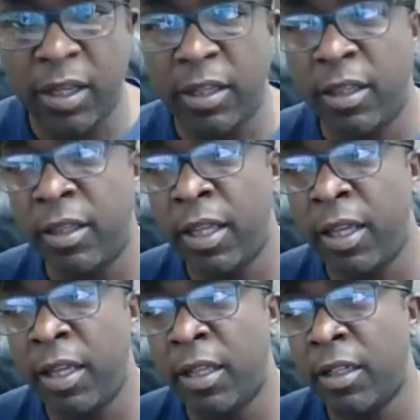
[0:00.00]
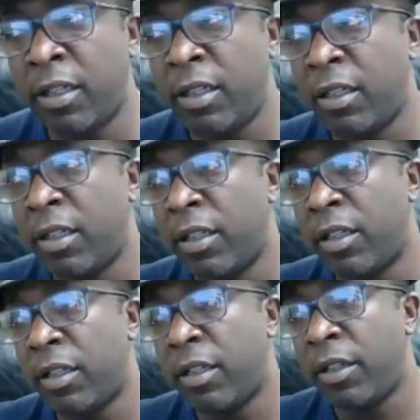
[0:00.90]
then
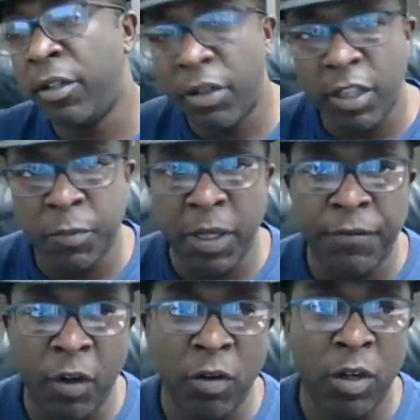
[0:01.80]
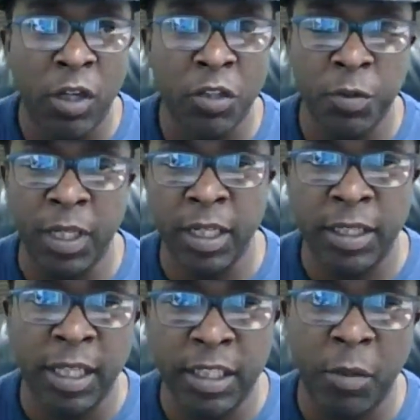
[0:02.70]
you can expect phone calls when they get
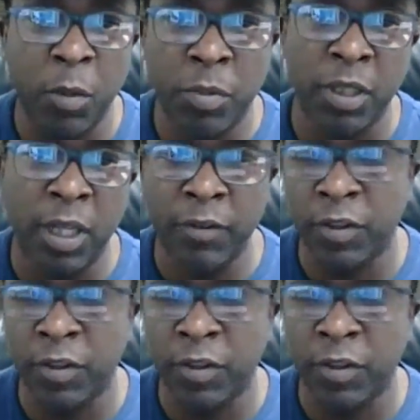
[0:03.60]
that double bill after